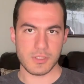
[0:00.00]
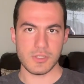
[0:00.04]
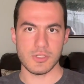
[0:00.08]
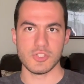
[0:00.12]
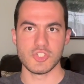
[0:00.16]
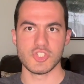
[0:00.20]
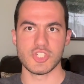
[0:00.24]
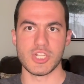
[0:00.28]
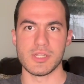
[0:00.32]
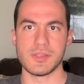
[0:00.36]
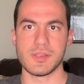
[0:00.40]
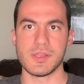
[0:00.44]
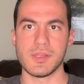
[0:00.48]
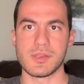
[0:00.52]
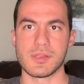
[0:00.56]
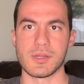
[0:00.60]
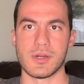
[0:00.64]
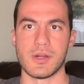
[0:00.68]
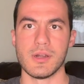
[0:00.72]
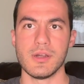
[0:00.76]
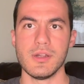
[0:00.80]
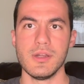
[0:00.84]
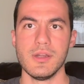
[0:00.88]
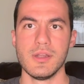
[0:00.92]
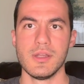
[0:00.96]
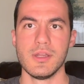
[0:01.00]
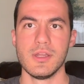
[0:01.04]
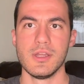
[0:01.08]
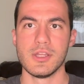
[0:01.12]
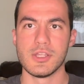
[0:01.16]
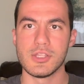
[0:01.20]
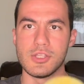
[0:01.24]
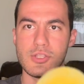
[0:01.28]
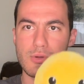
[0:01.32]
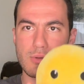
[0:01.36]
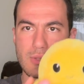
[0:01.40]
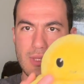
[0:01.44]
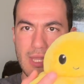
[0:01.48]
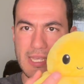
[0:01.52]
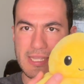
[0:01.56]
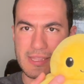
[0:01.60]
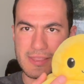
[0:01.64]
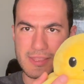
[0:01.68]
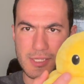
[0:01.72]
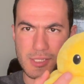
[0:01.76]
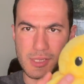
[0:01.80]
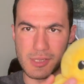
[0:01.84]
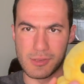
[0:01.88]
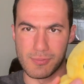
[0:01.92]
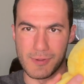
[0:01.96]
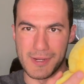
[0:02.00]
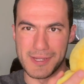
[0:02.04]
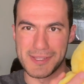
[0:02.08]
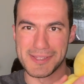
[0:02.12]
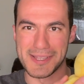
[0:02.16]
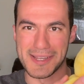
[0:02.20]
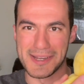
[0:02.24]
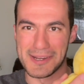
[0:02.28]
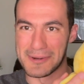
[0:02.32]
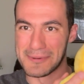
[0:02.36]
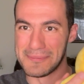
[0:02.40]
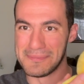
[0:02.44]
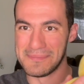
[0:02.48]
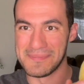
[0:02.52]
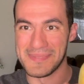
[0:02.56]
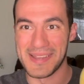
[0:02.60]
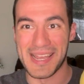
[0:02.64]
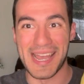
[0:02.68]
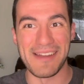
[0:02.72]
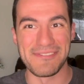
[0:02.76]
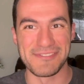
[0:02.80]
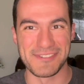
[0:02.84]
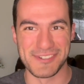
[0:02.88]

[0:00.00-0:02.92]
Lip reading: Chances are you're like this right now after